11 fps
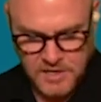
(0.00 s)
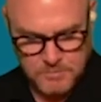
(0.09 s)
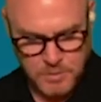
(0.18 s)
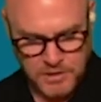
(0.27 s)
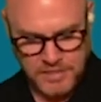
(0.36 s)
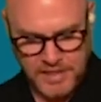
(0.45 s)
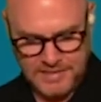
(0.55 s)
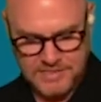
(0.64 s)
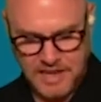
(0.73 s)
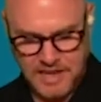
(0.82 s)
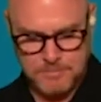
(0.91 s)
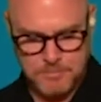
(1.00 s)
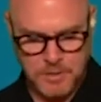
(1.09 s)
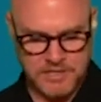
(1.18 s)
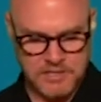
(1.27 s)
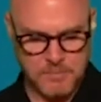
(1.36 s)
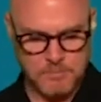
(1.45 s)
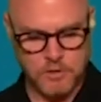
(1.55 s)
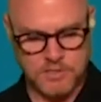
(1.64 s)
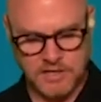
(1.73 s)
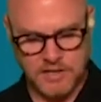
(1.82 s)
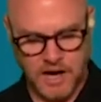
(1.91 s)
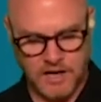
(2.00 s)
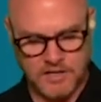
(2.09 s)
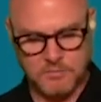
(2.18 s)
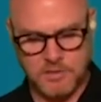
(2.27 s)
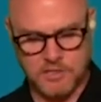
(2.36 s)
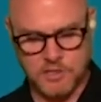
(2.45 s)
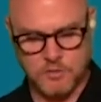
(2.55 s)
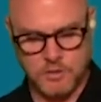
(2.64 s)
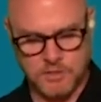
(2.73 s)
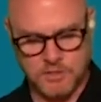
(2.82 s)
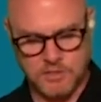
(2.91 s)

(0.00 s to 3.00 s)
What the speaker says: But that's that big number, is that on-demand streaming.